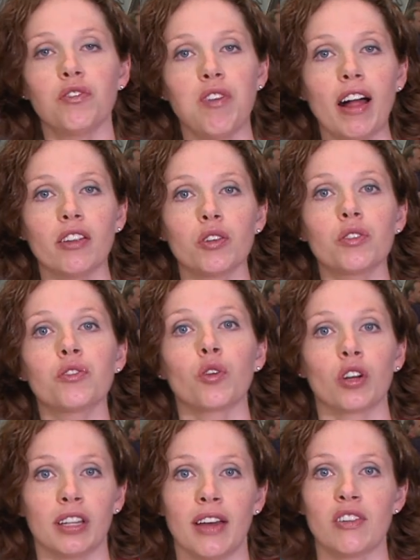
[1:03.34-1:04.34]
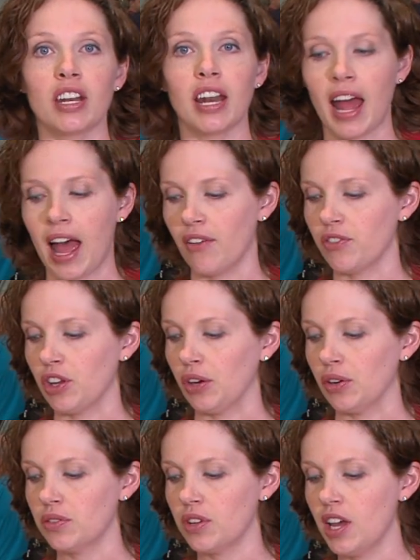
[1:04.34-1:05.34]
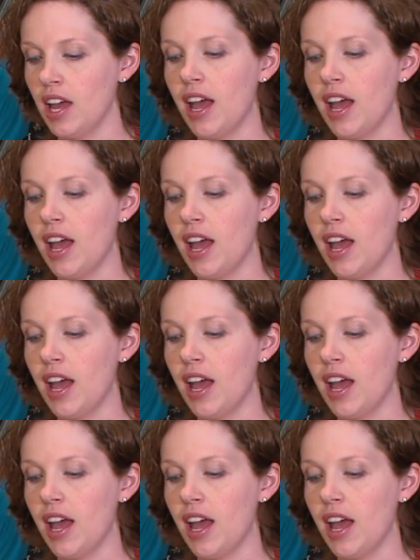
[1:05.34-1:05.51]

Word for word: were followed for 11.5 years,